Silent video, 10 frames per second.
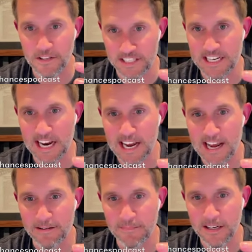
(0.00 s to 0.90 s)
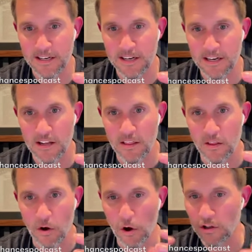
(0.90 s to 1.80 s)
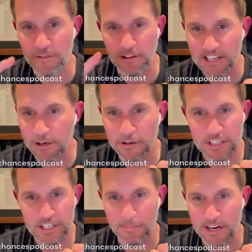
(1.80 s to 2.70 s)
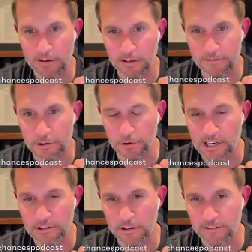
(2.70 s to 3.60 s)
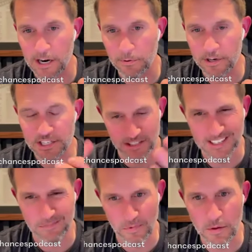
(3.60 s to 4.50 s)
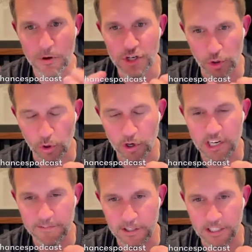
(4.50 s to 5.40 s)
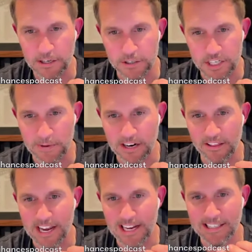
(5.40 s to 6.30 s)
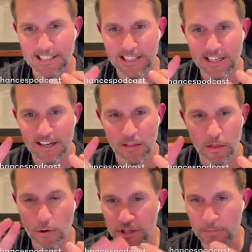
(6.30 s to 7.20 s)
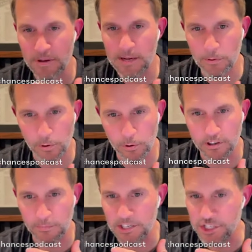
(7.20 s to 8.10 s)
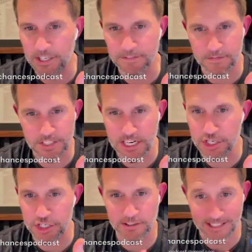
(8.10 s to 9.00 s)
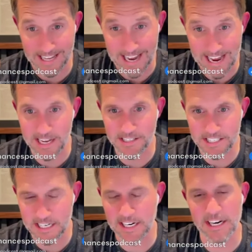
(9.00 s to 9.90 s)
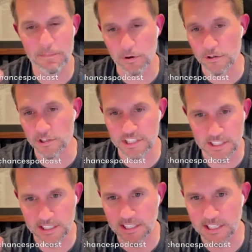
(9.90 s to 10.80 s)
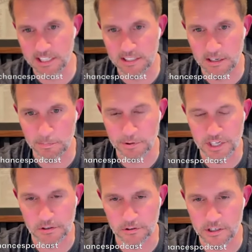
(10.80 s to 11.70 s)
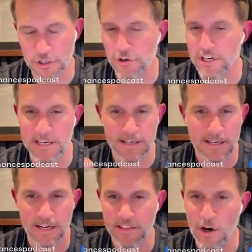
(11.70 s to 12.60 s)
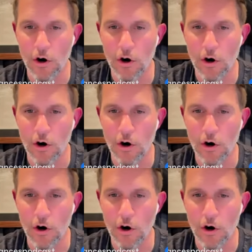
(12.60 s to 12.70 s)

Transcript: the CIA. Mm-hmm. All of the leaders come out of the Directorate of Operations. Like the majority of the leaders come out of that. Those are the people who are going to be chiefs of station, like the head CIA person in a particular country. They